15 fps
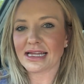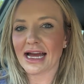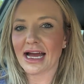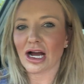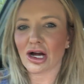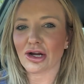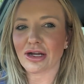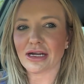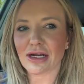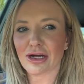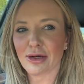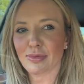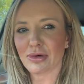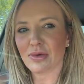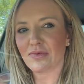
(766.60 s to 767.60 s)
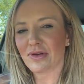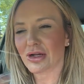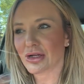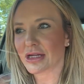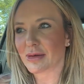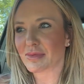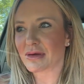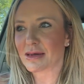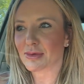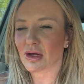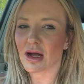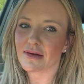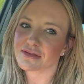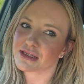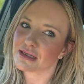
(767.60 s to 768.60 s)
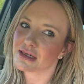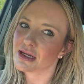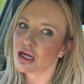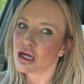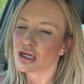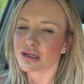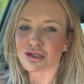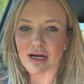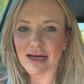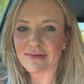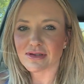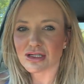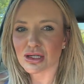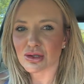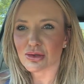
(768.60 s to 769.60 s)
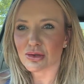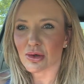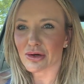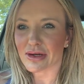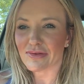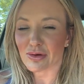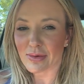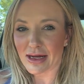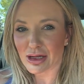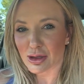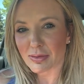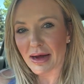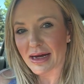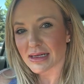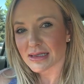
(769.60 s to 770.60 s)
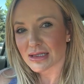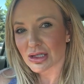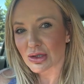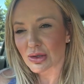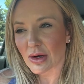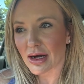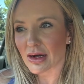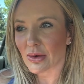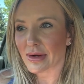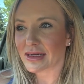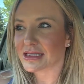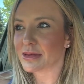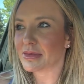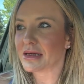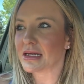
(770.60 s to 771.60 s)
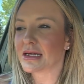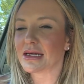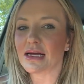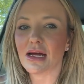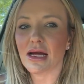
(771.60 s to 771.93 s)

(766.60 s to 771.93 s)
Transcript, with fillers: that are near Broomfield that people often drive to or even ride their bikes to are going to be